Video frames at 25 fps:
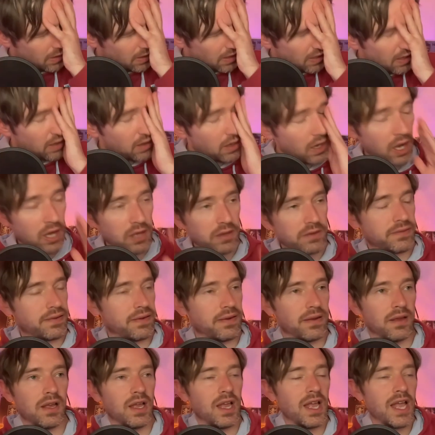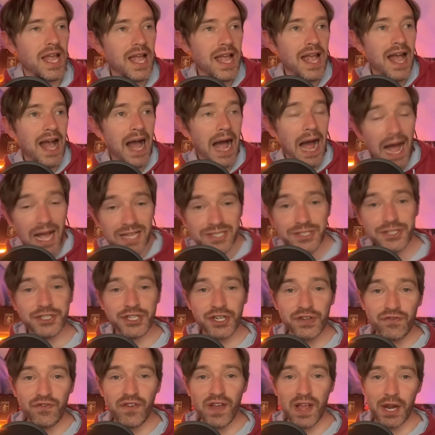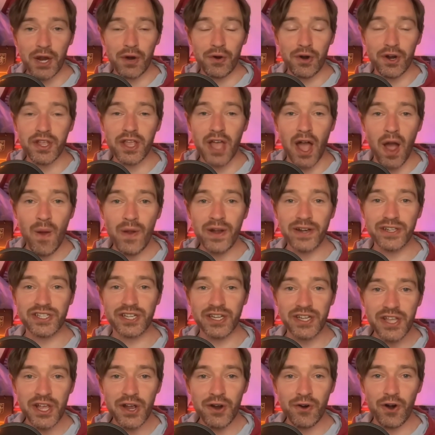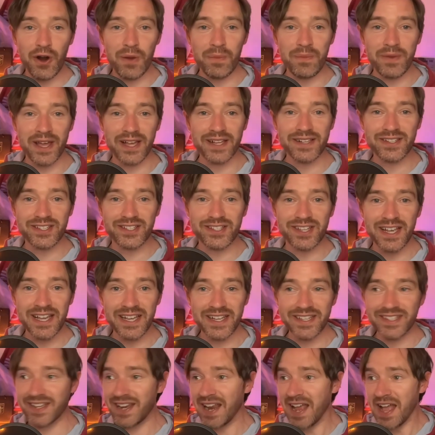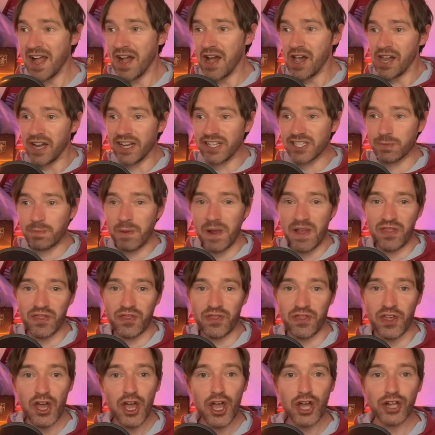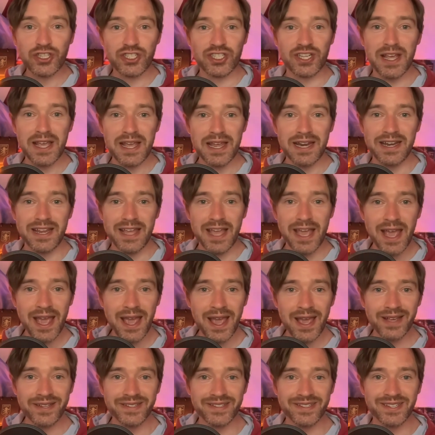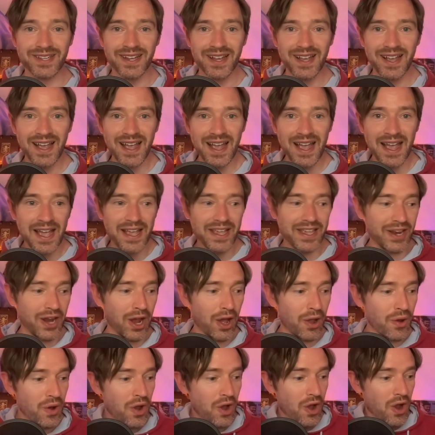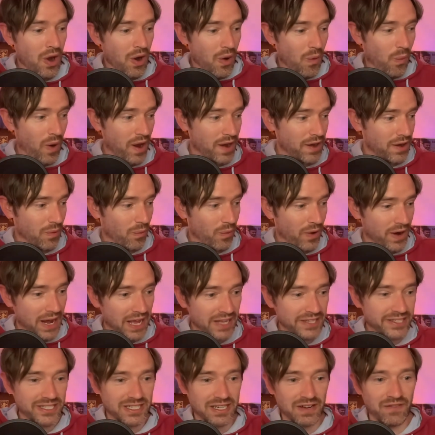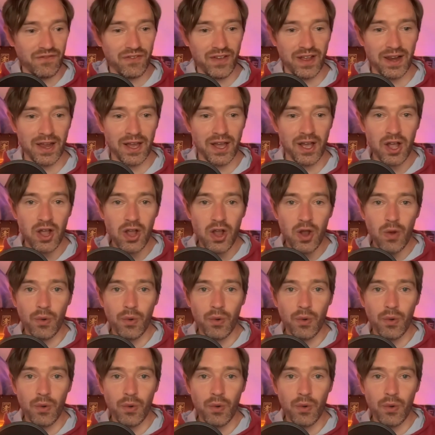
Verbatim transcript: Aston Villa are going to Europe next season. It's been 13 years. When Aston Villa